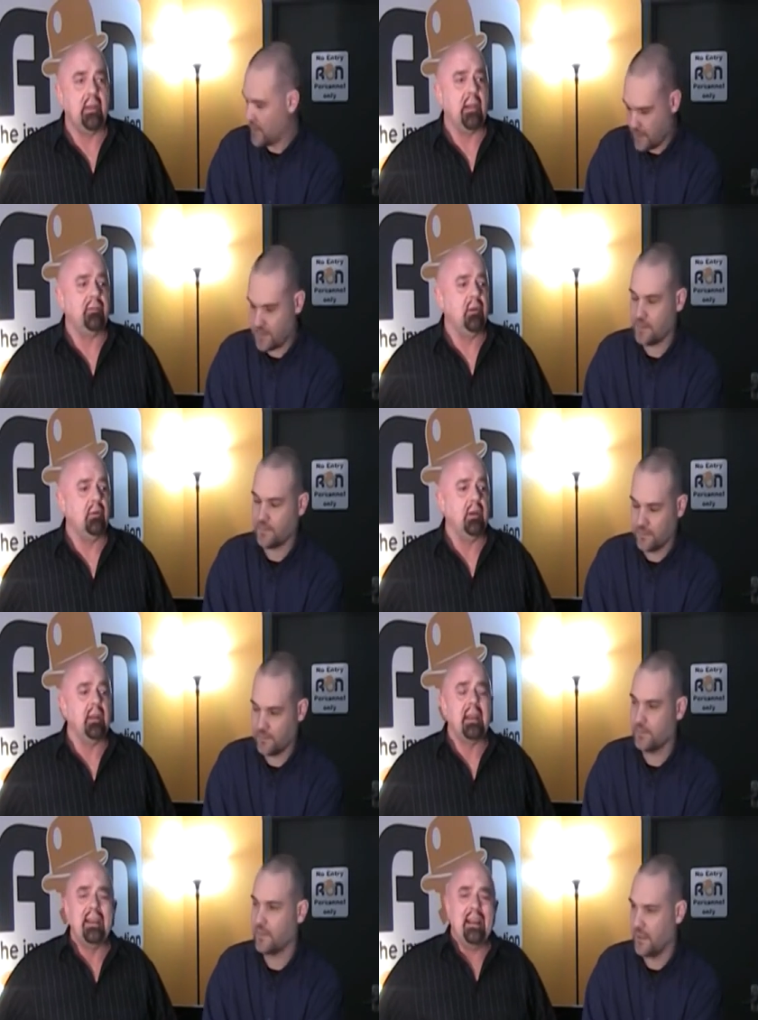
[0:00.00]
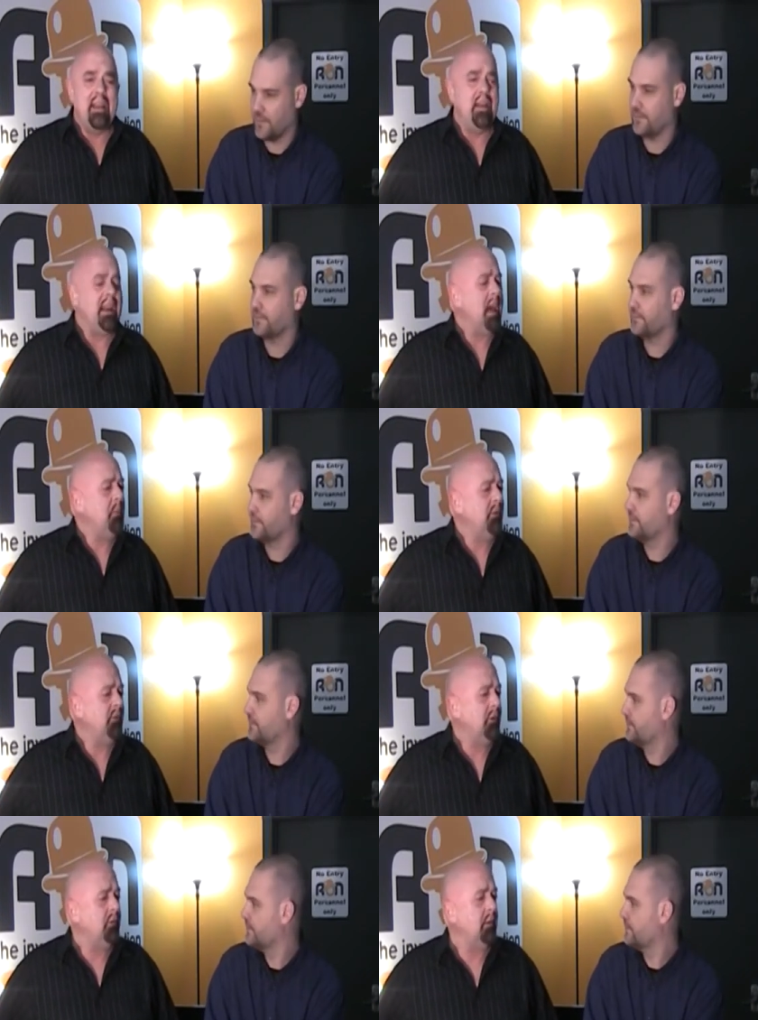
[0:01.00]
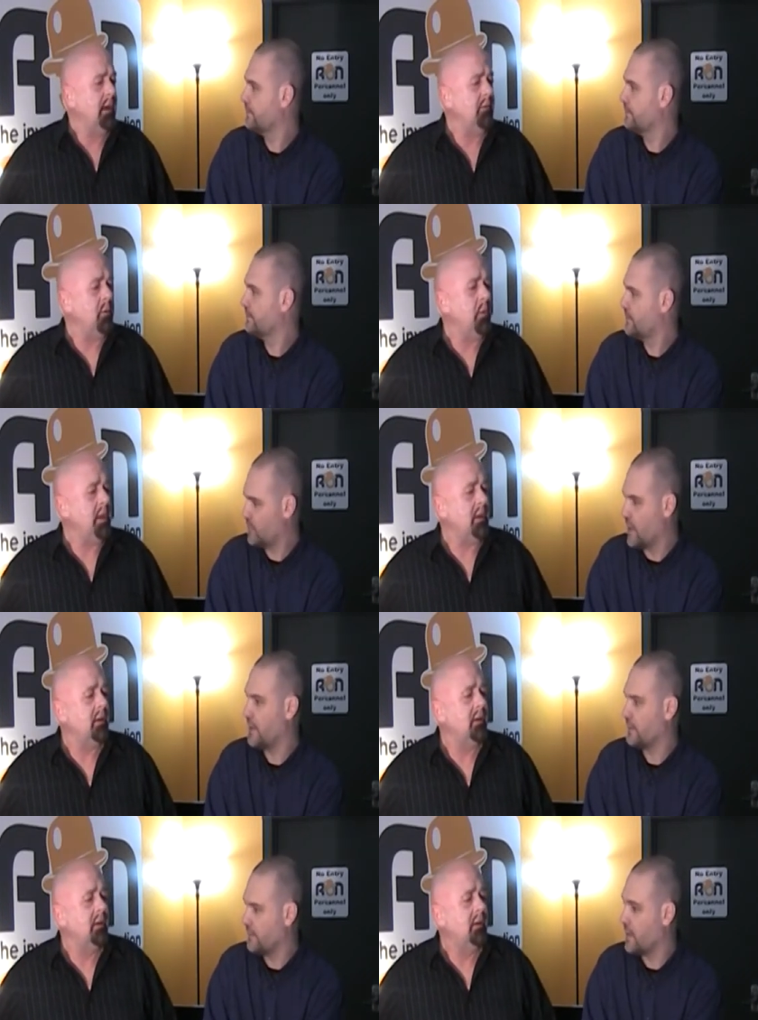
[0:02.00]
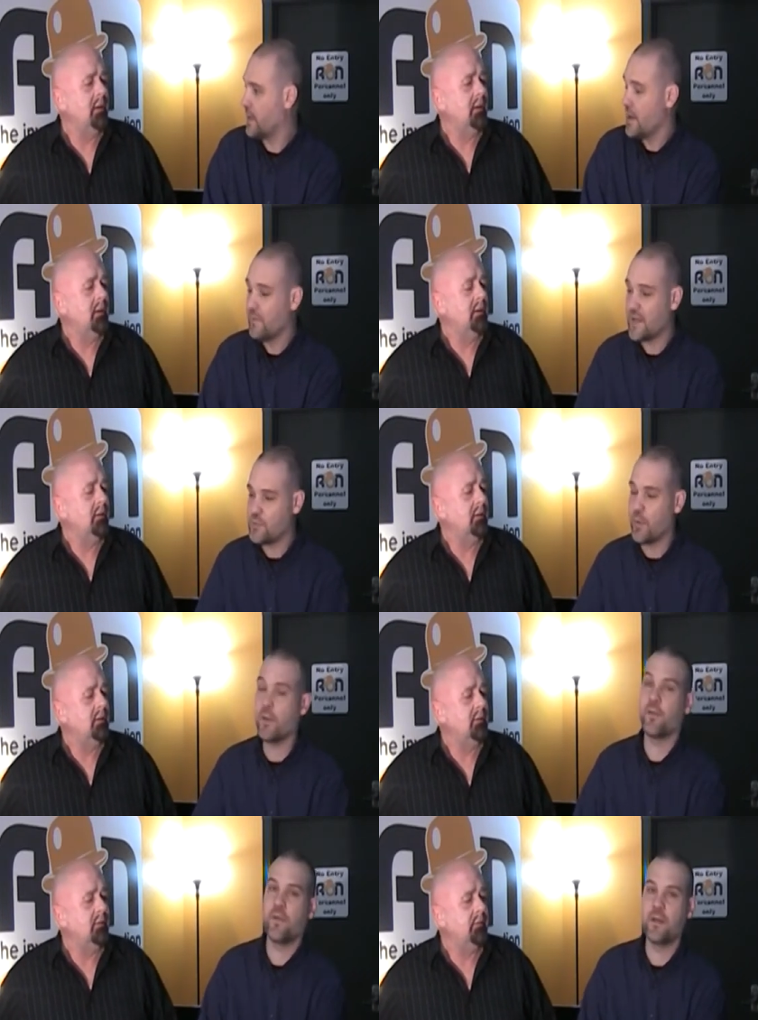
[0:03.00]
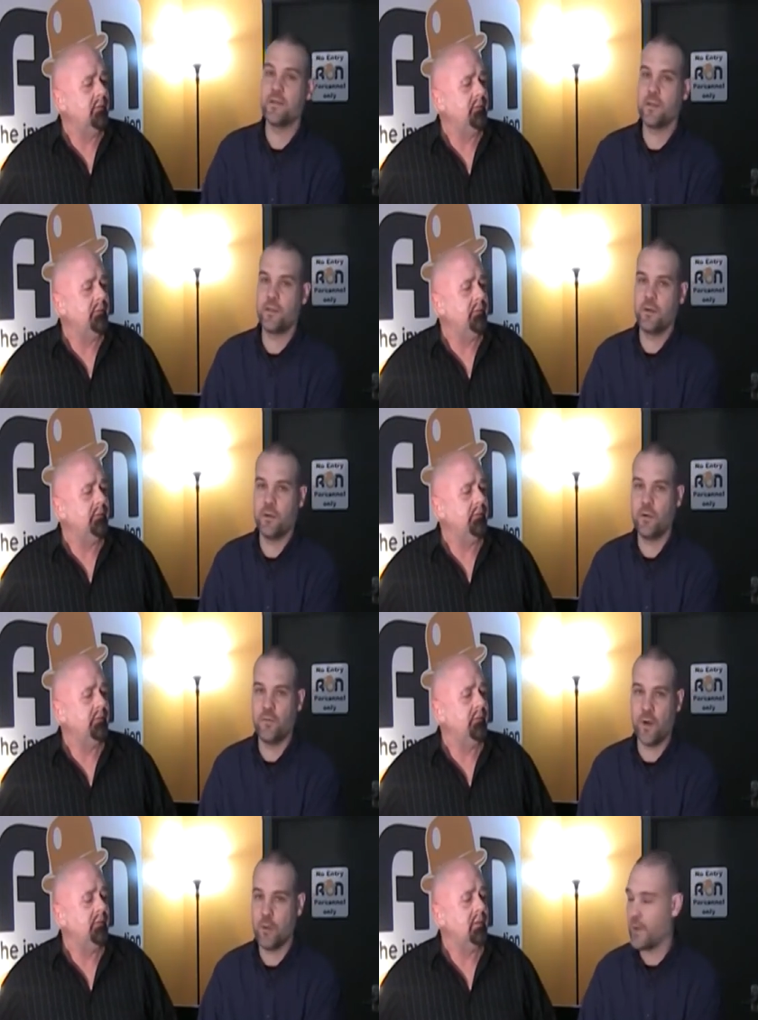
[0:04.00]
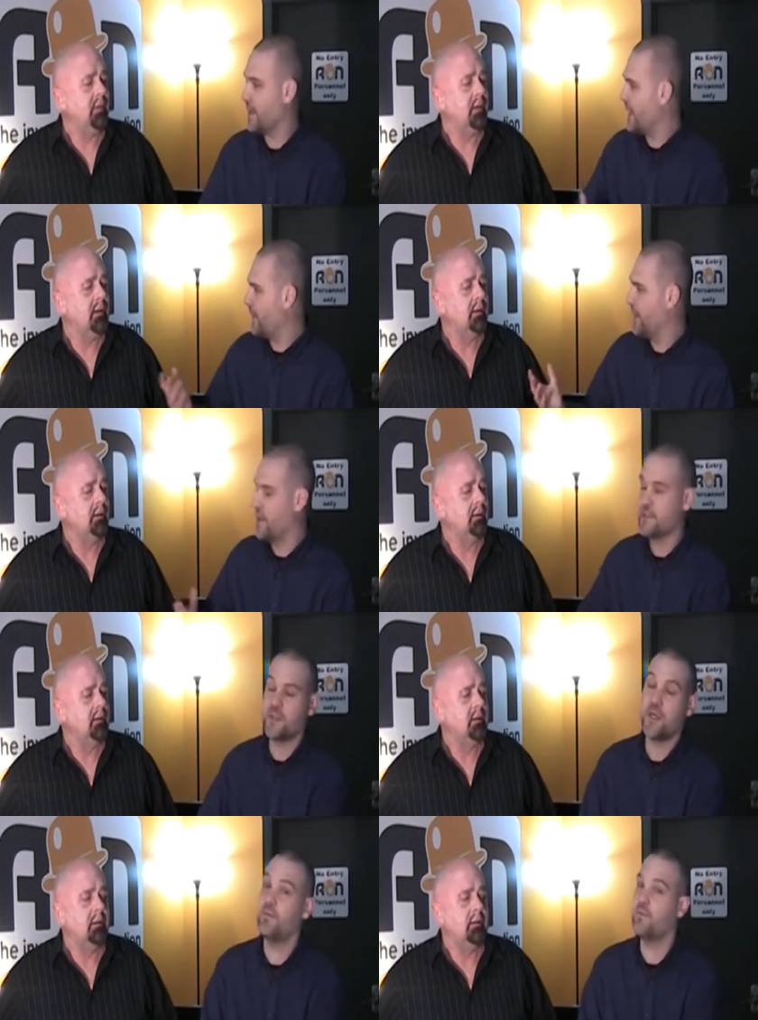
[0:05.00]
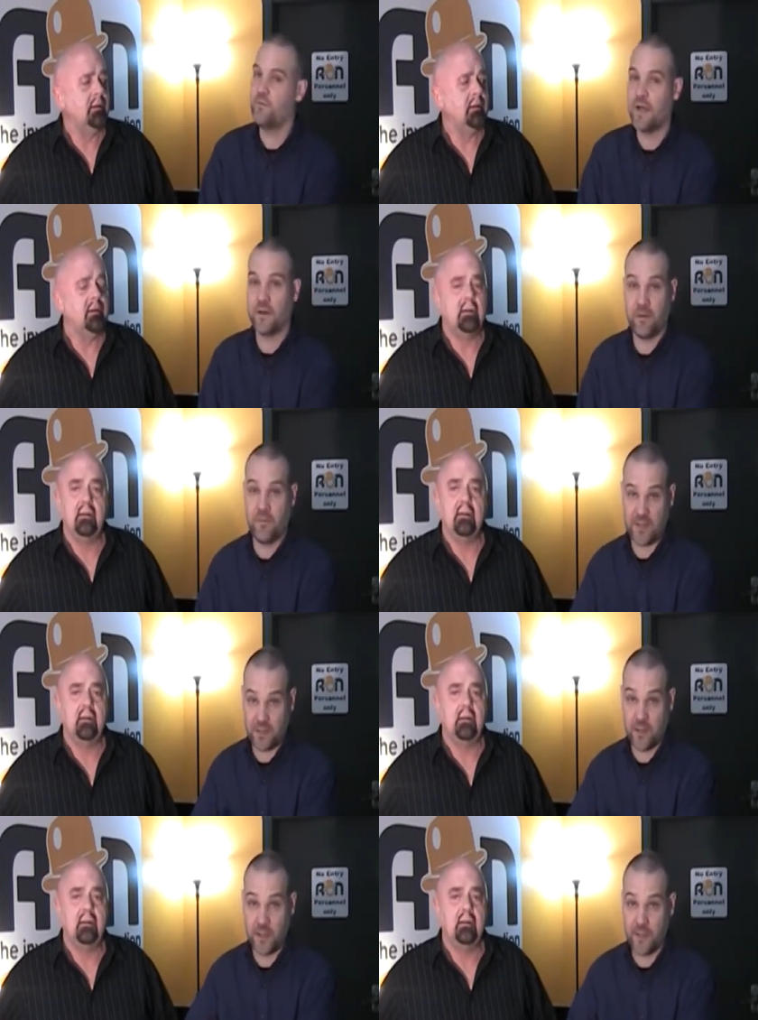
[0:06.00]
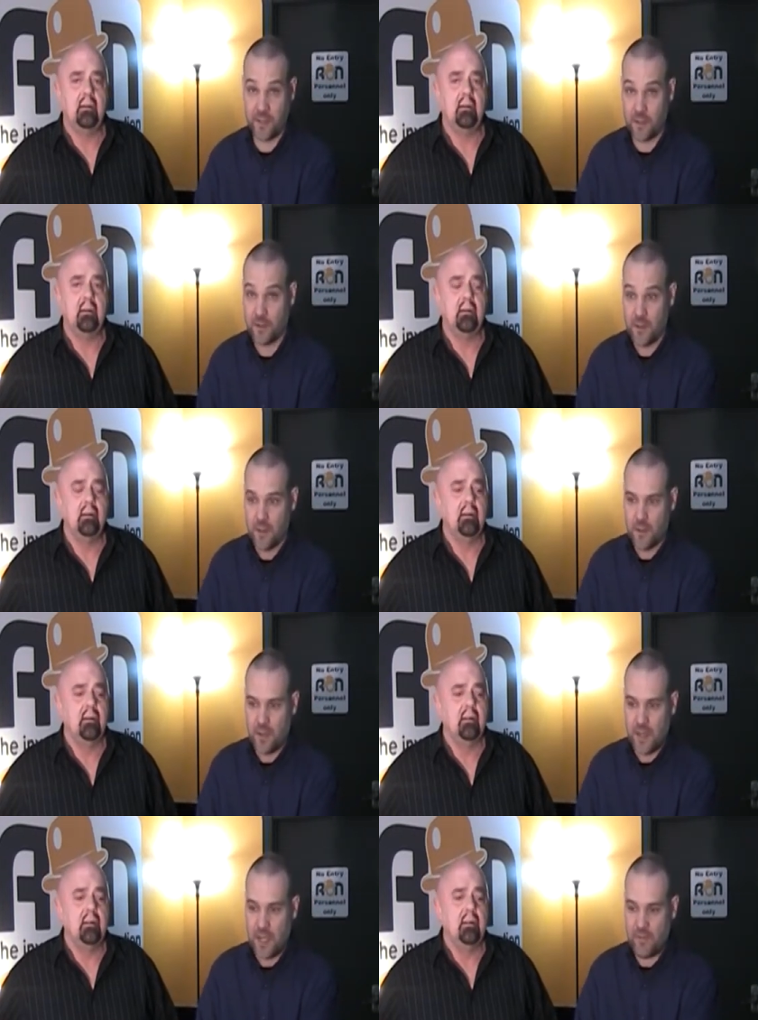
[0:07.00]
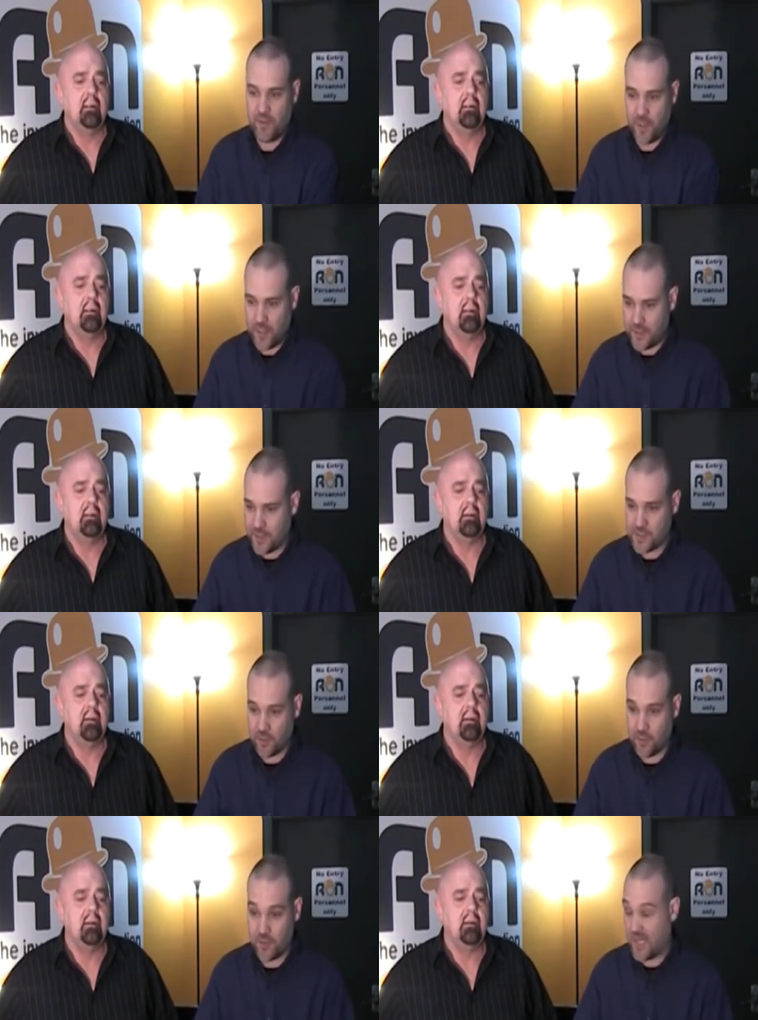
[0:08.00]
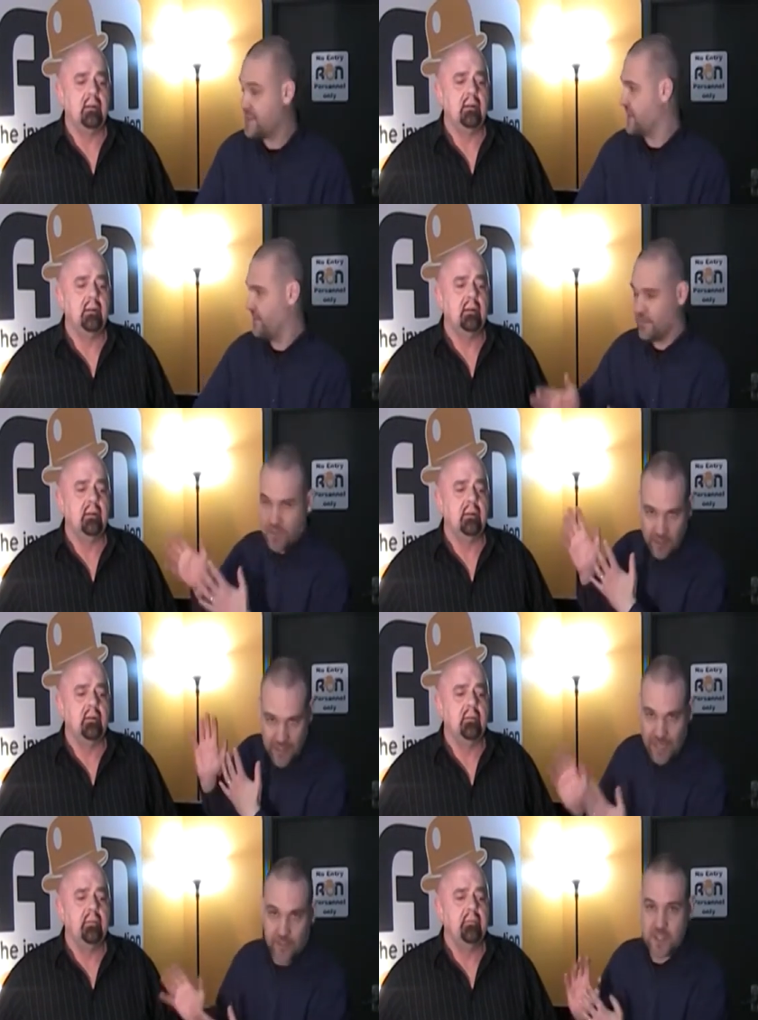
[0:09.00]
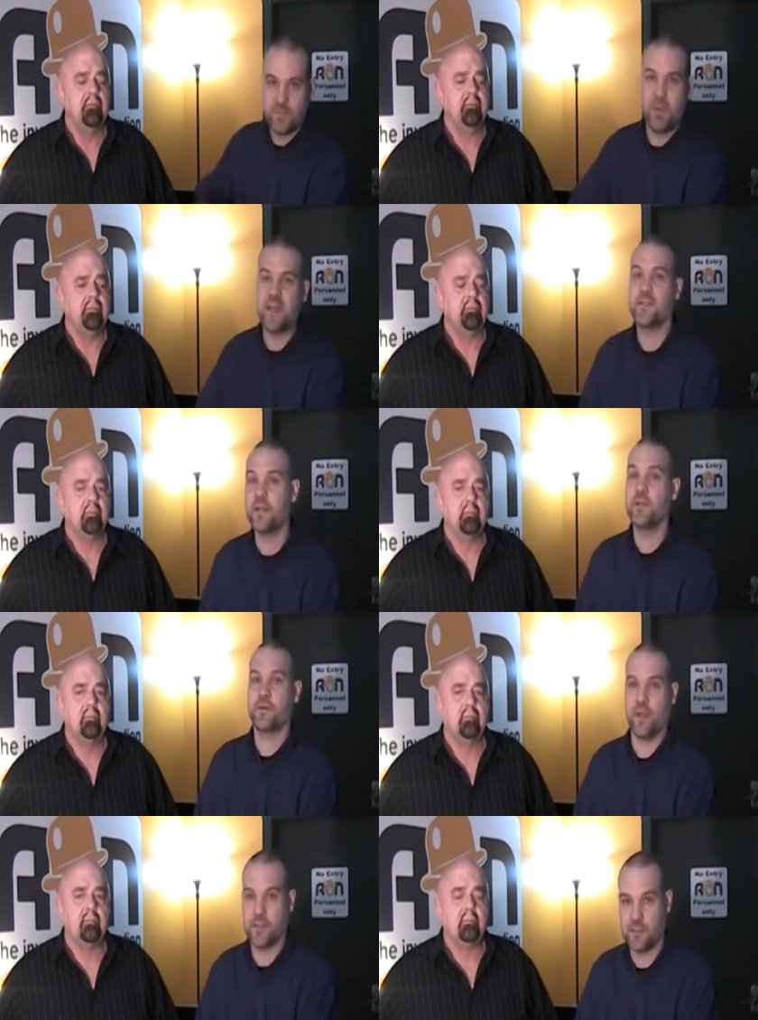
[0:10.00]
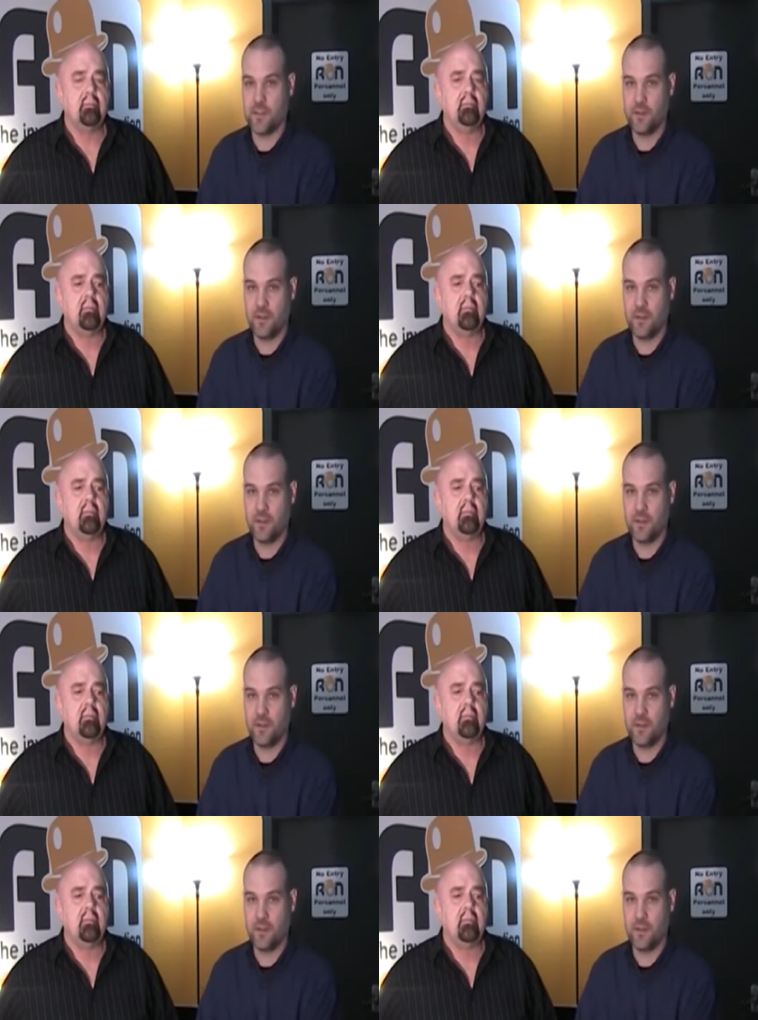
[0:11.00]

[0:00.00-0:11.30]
Speaker 1: yes. that it's no good. Yeah. And
Speaker 2: that happens virtually every week. Right, right. That's one one of the things that you'll, you'll find when Larry and his team vet, vet an idea, if an idea is not good, it's in Larry's best interest